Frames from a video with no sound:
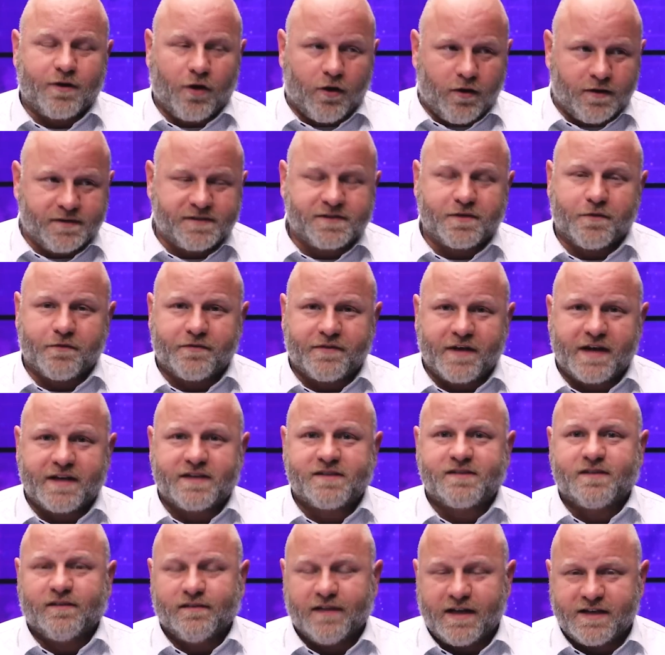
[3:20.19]
also
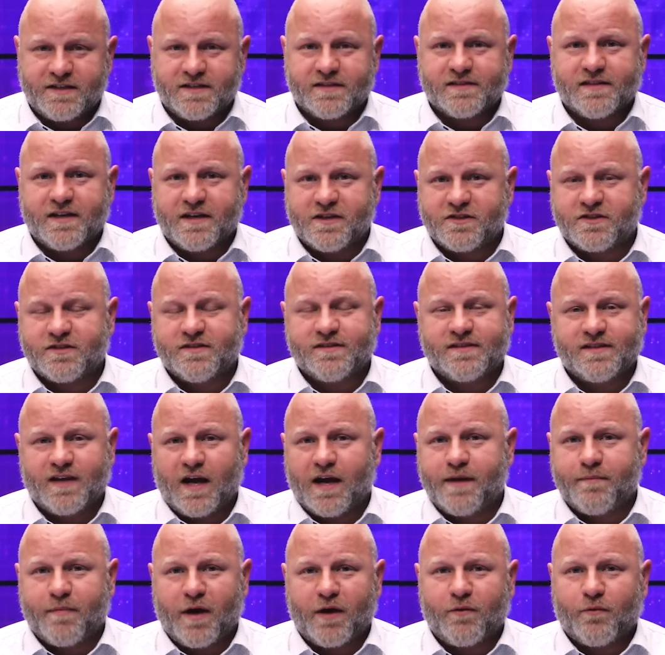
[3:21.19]
thanks to legislation
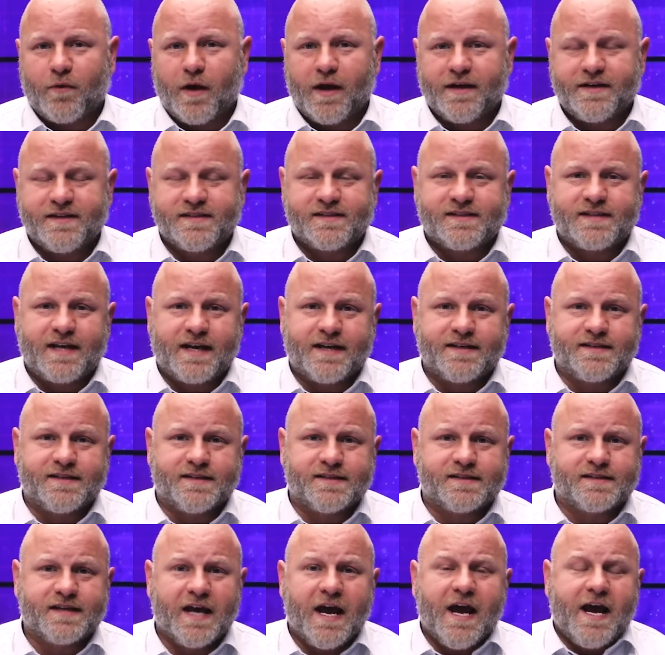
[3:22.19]
signed by Ron
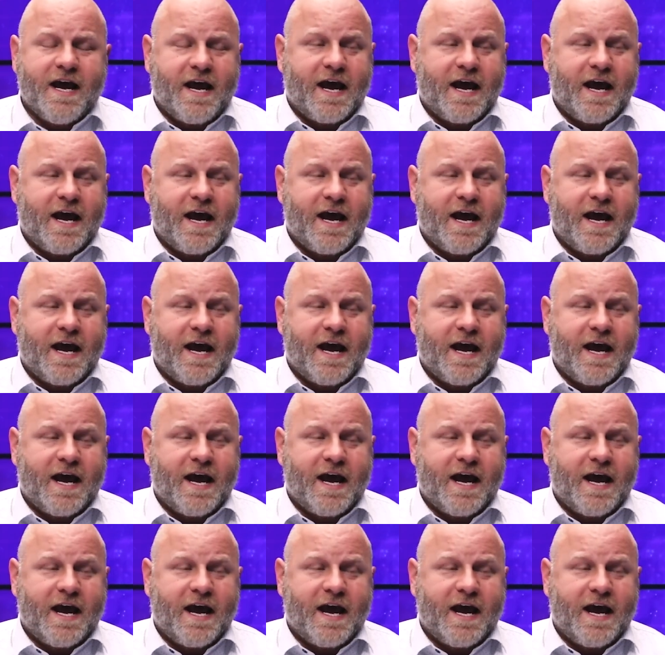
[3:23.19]
DeSantis.